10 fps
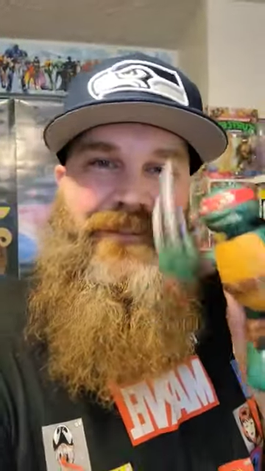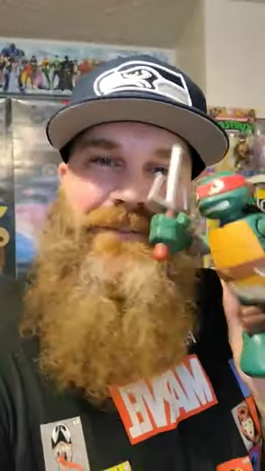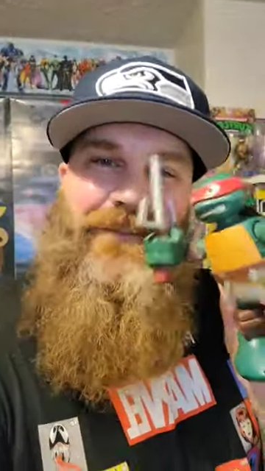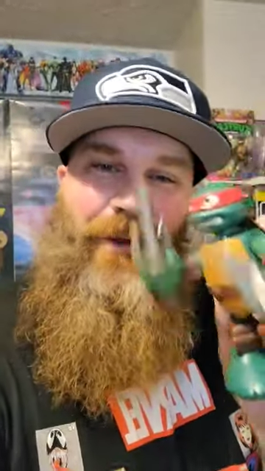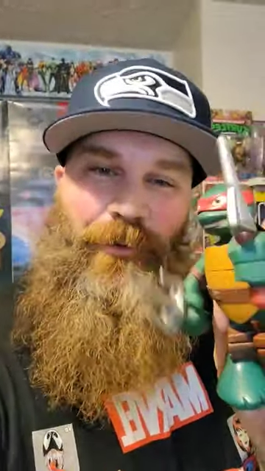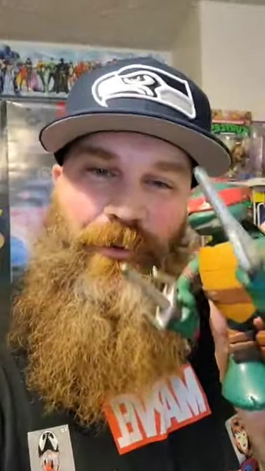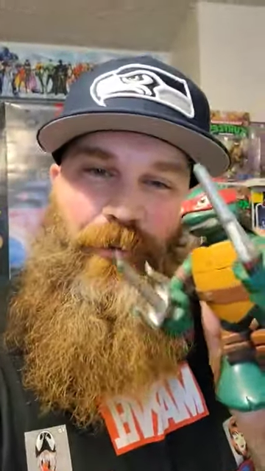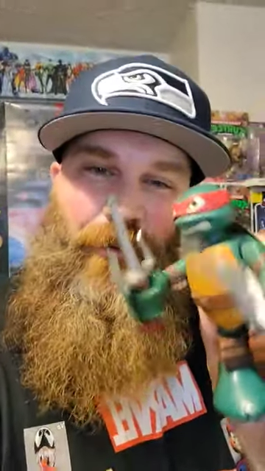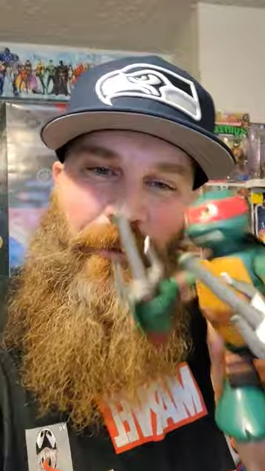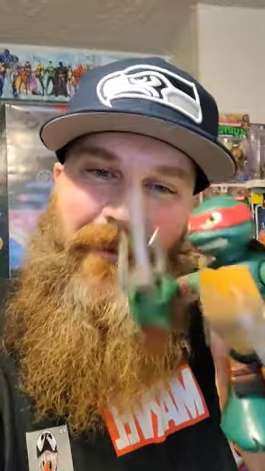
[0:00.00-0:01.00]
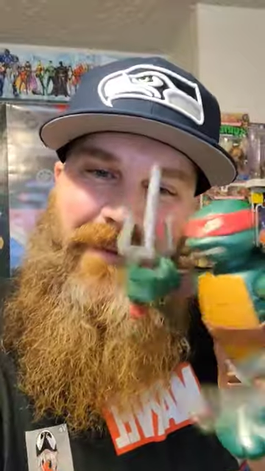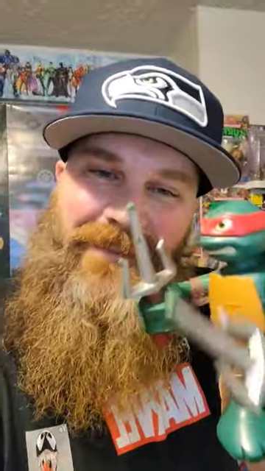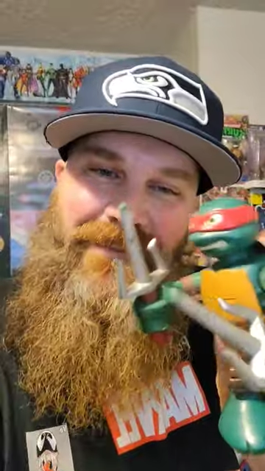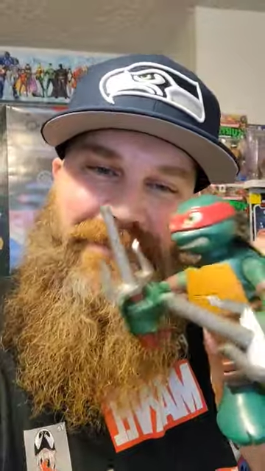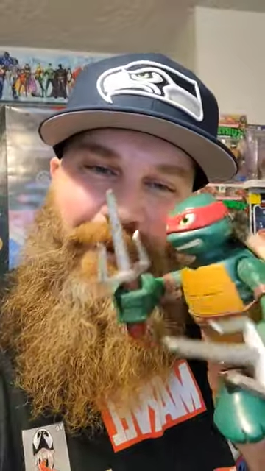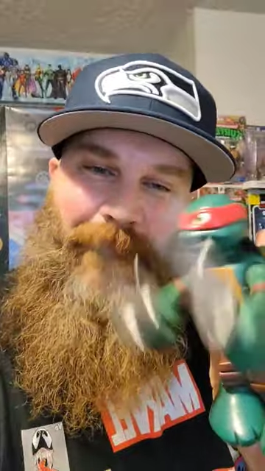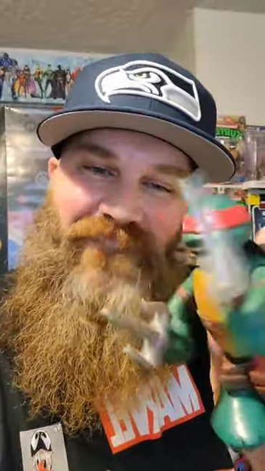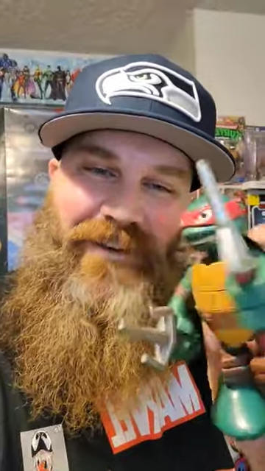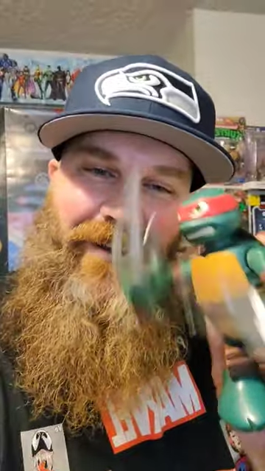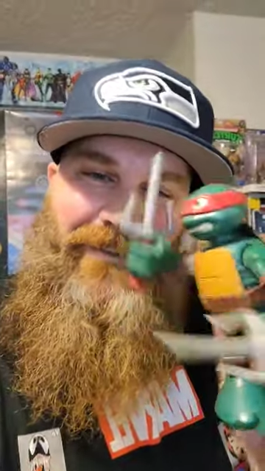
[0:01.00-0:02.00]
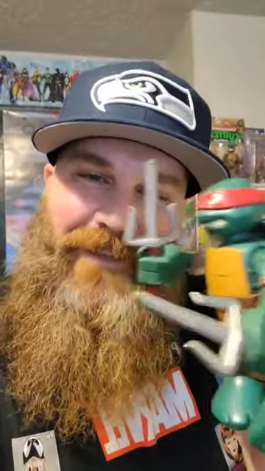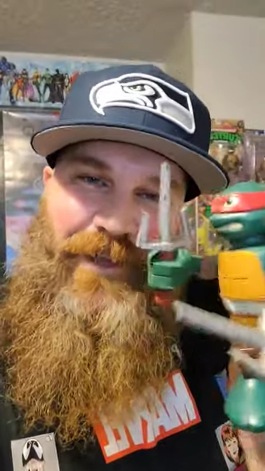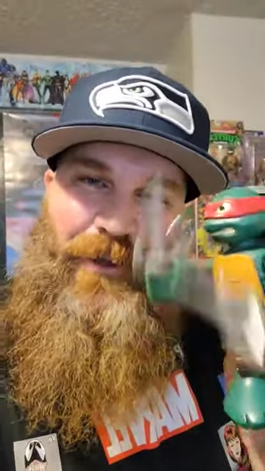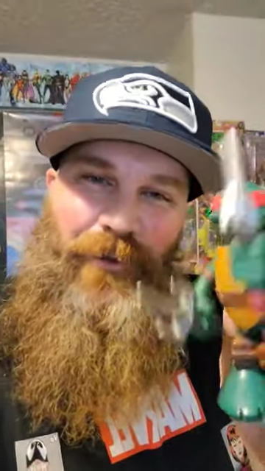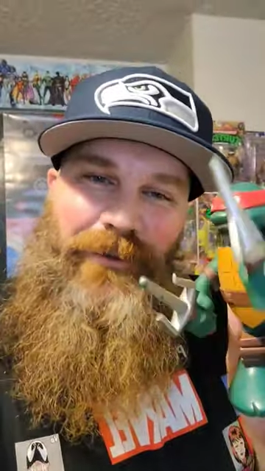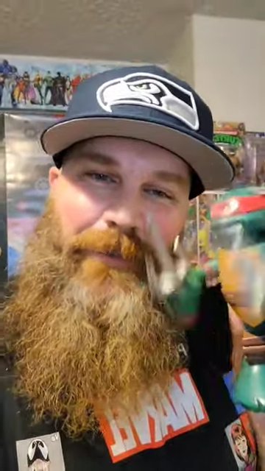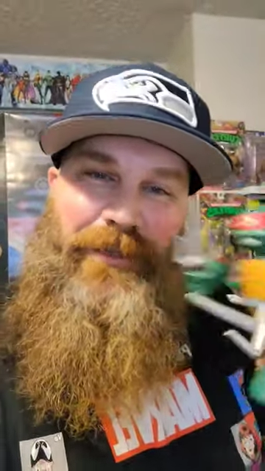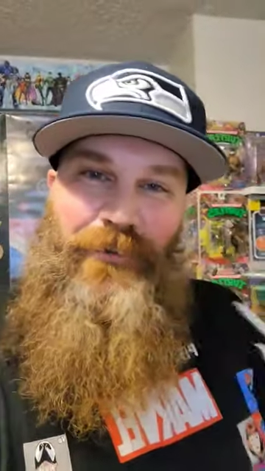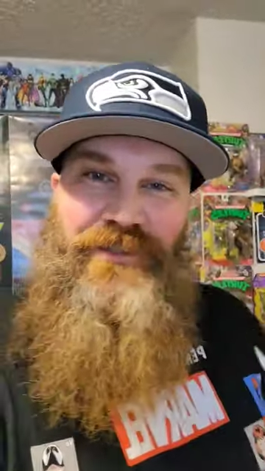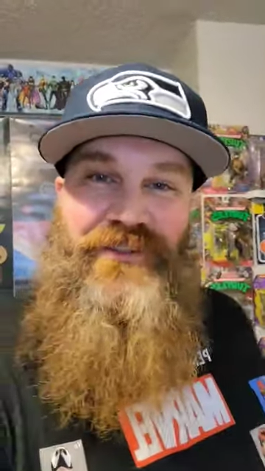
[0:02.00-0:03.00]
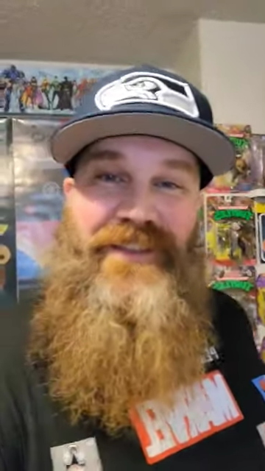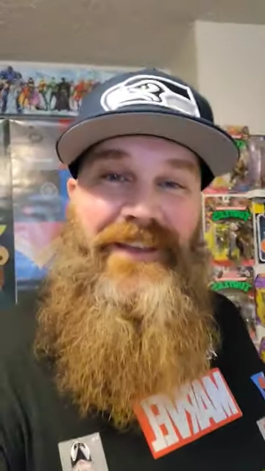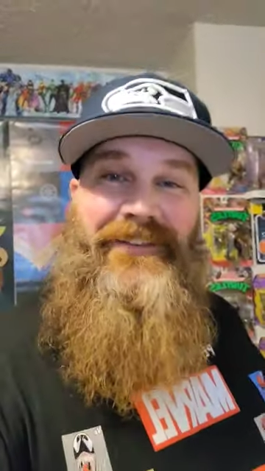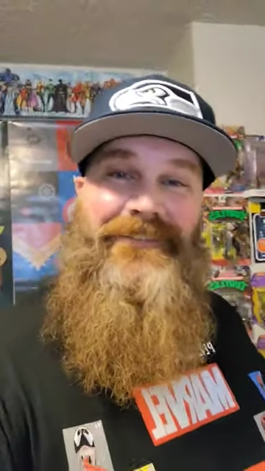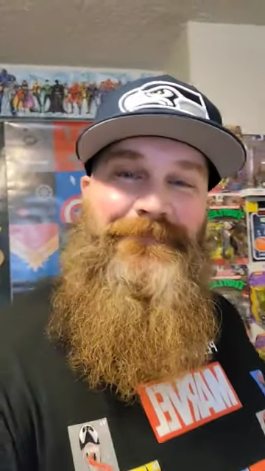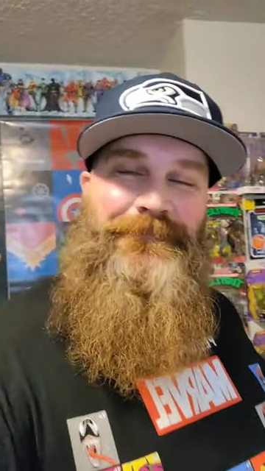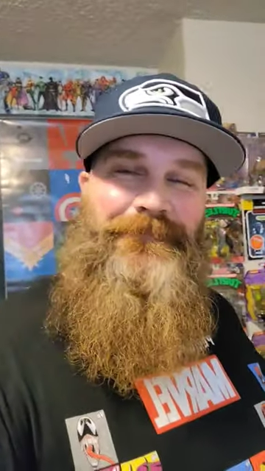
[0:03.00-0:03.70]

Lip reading: So cool. So fun. Let me know what you think.